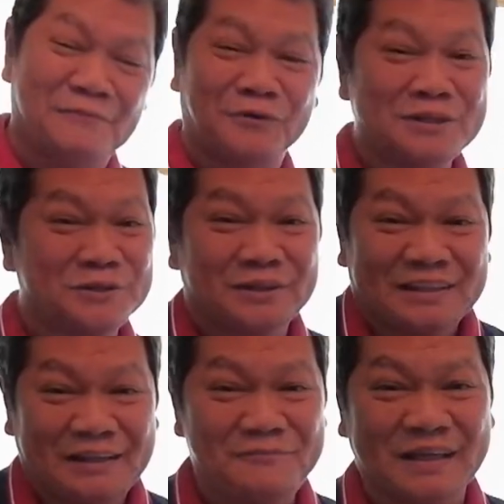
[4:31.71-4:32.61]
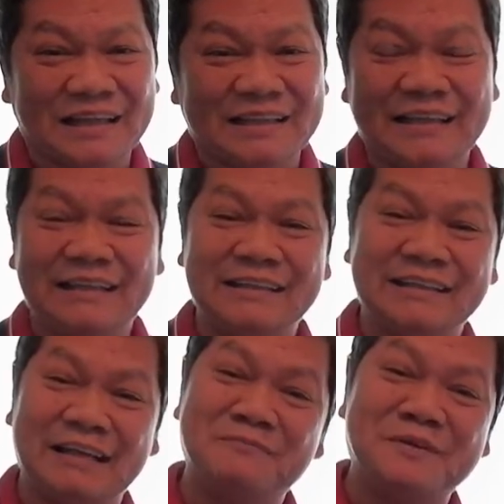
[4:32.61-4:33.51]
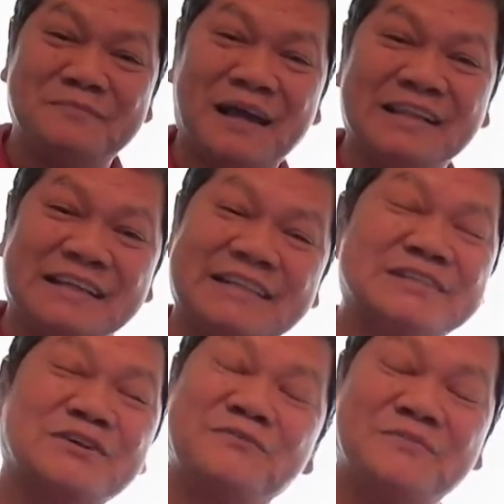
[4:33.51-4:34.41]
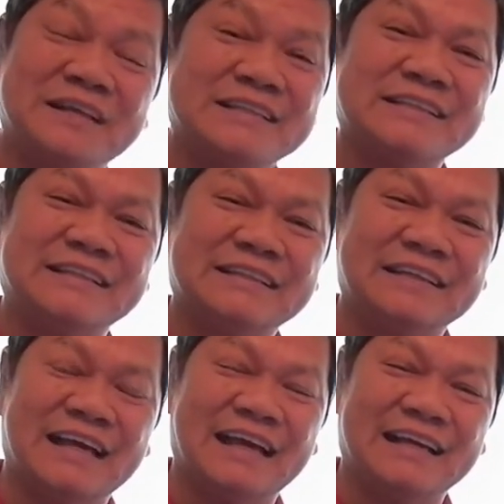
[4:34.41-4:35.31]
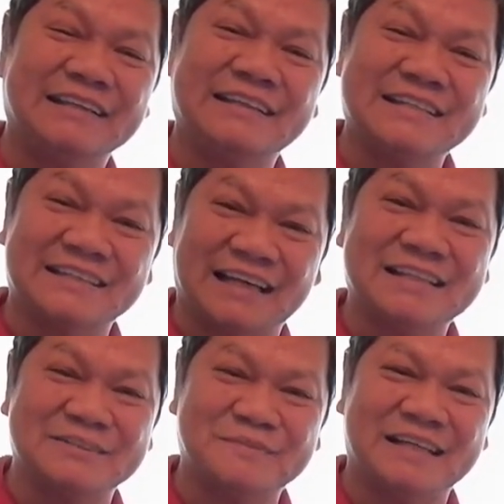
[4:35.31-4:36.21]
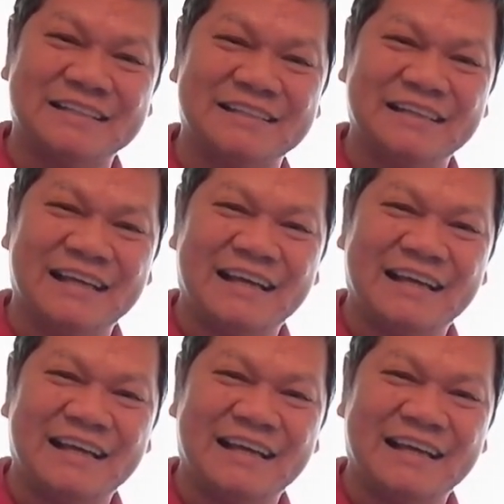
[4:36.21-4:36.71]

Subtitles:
For sure, typically, everybody is so busy in this Christmas.